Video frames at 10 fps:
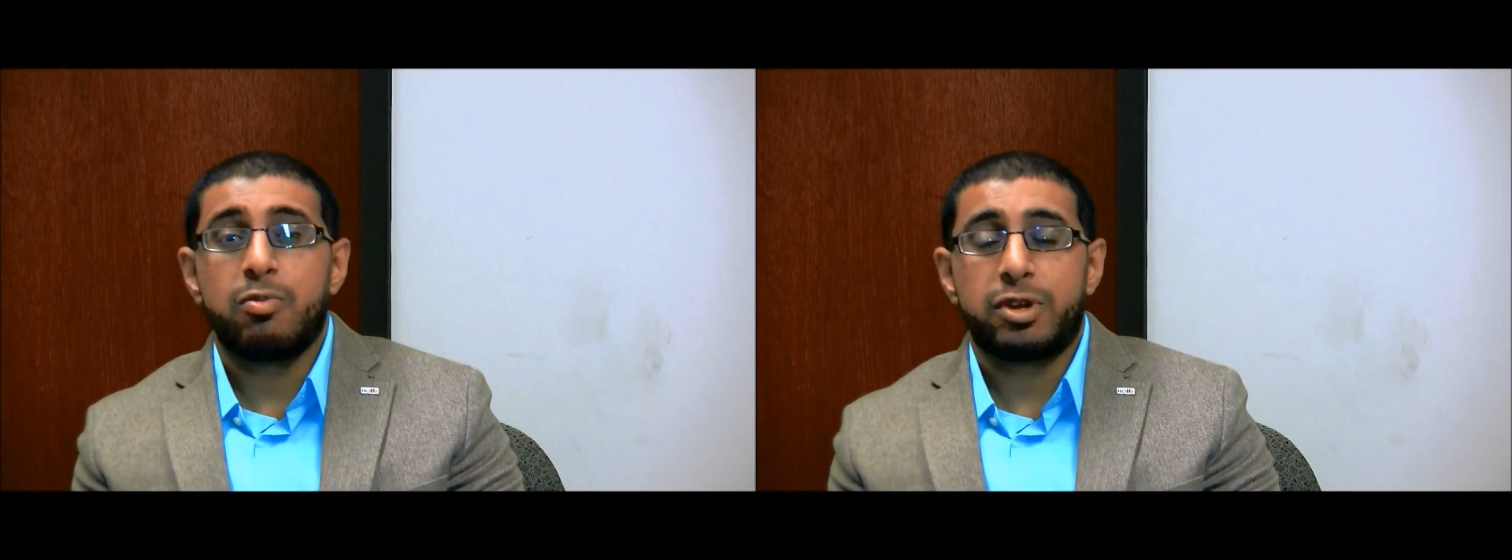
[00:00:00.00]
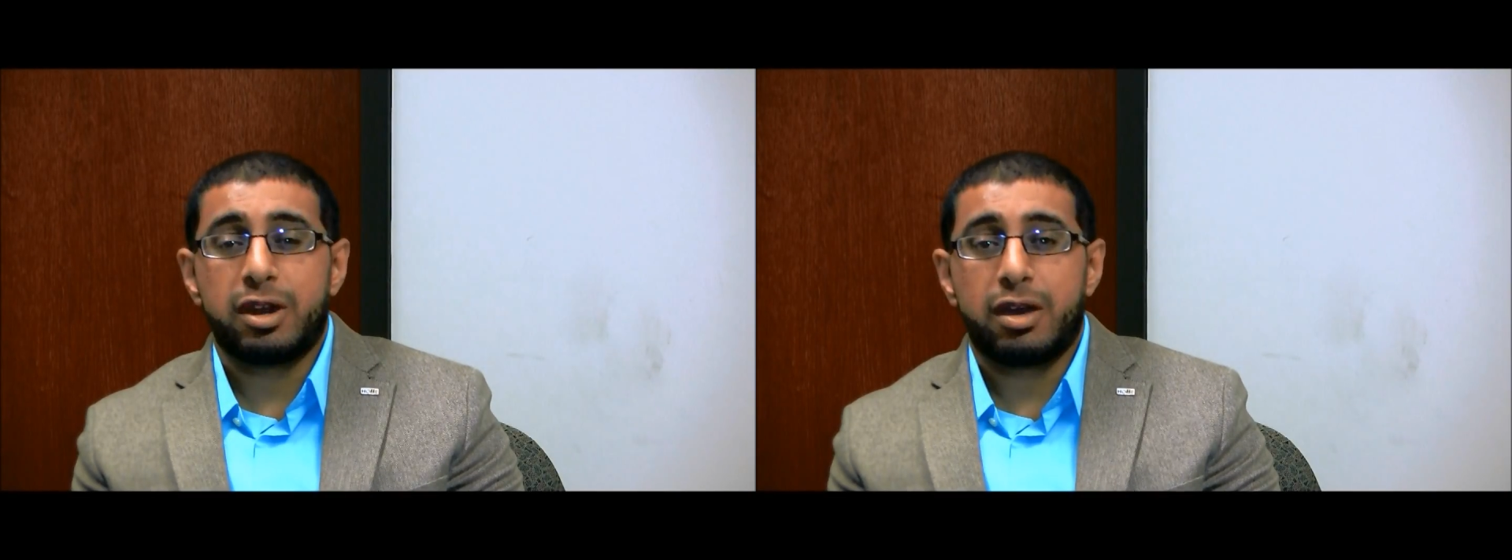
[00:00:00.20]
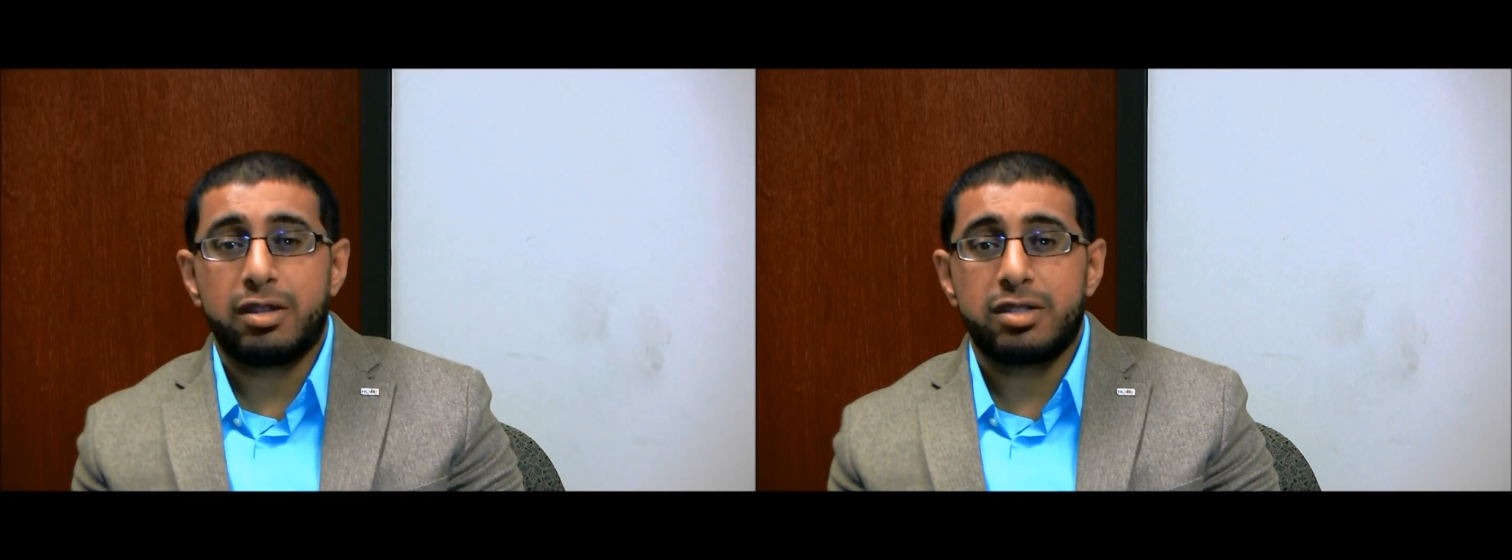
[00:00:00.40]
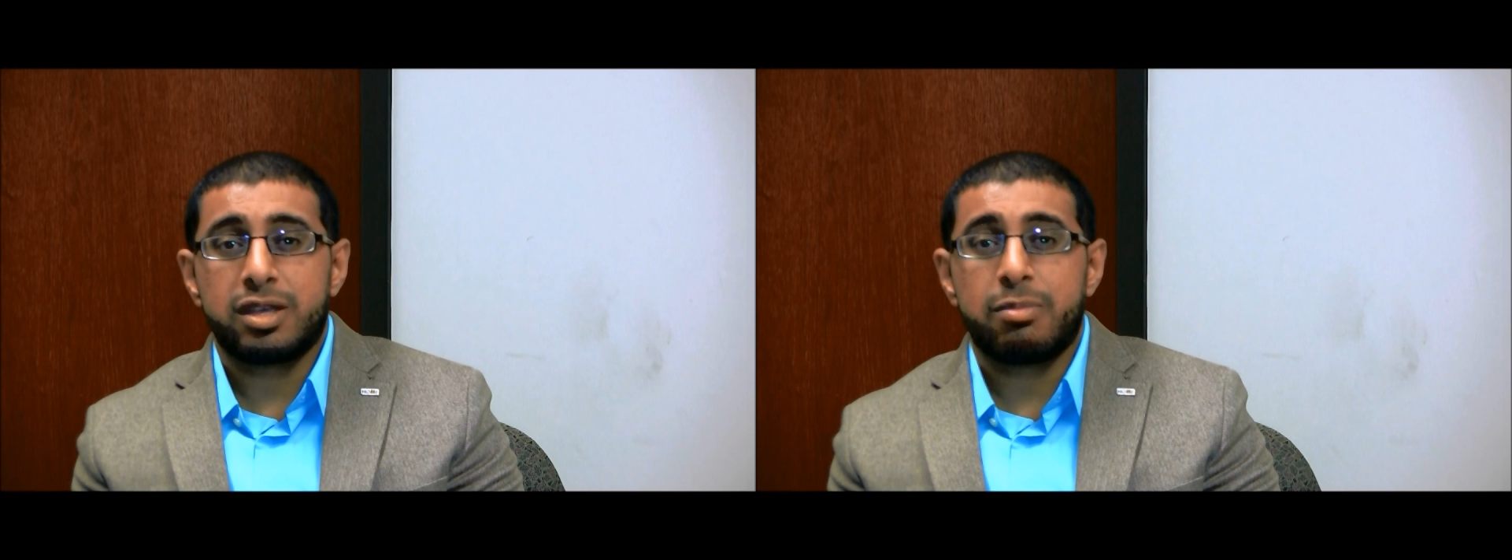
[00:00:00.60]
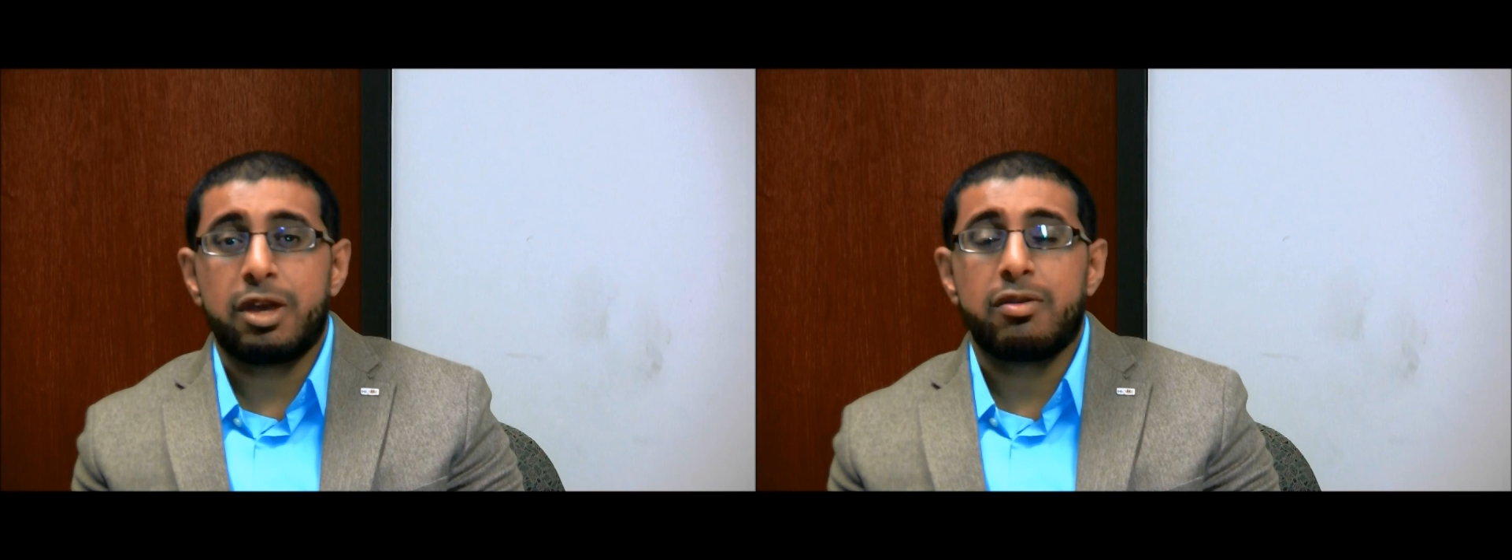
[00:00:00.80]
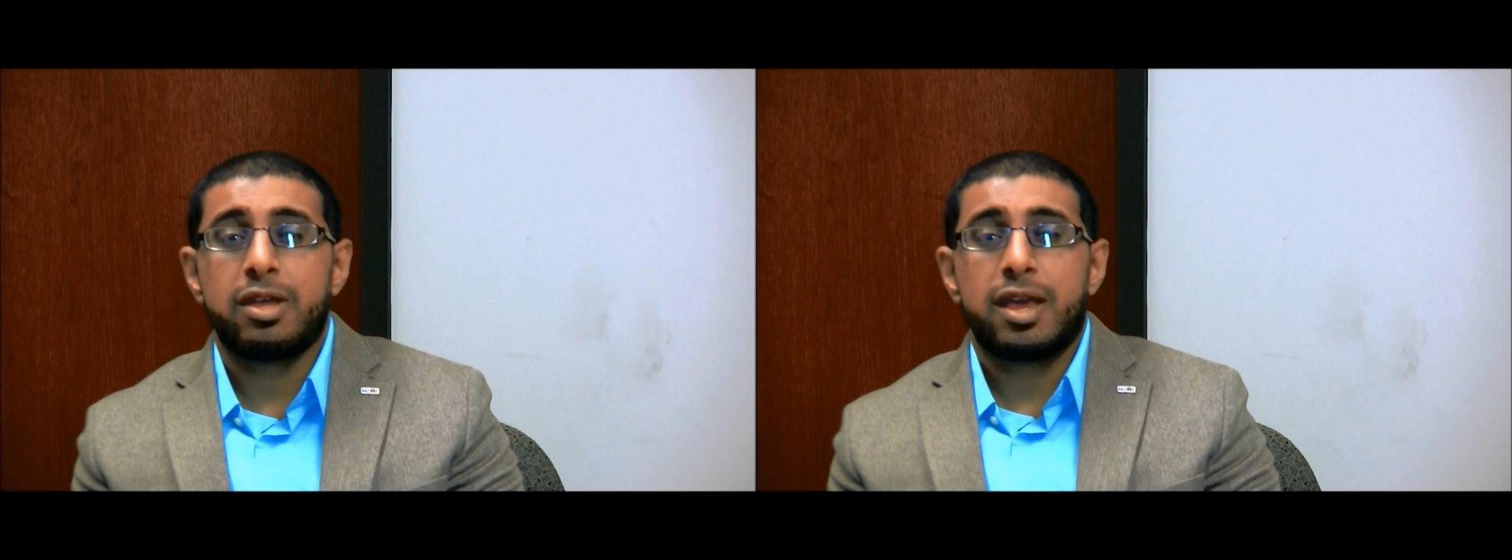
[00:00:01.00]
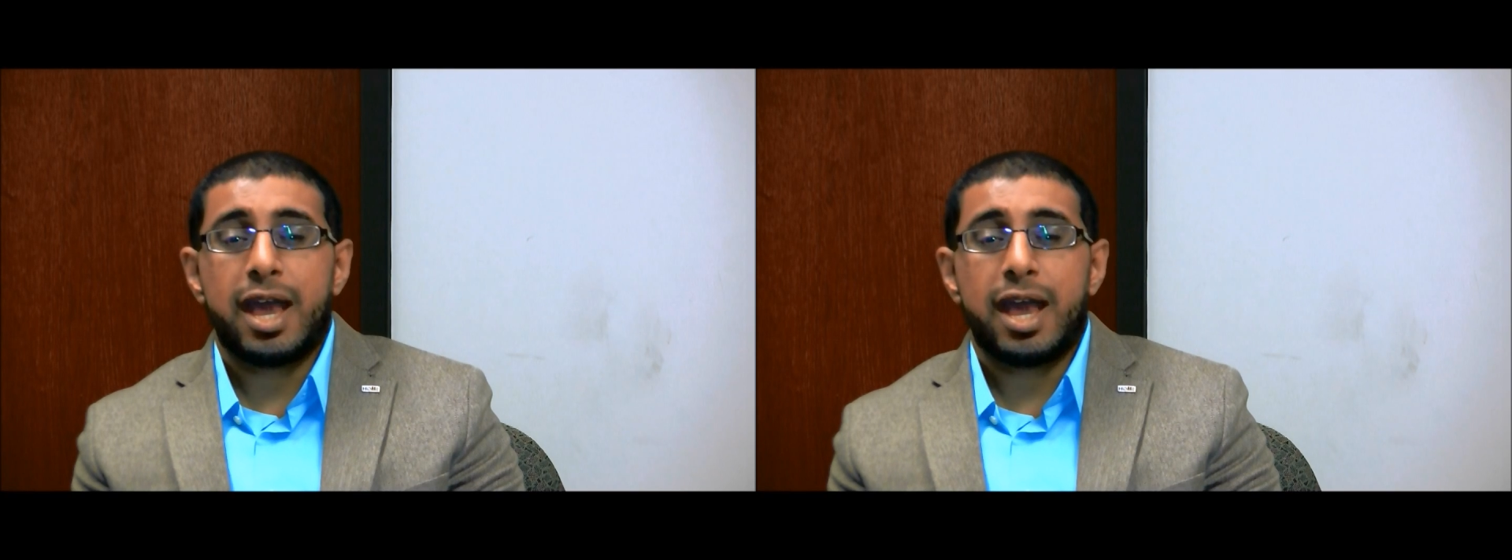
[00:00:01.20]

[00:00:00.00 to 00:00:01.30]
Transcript: open and honest about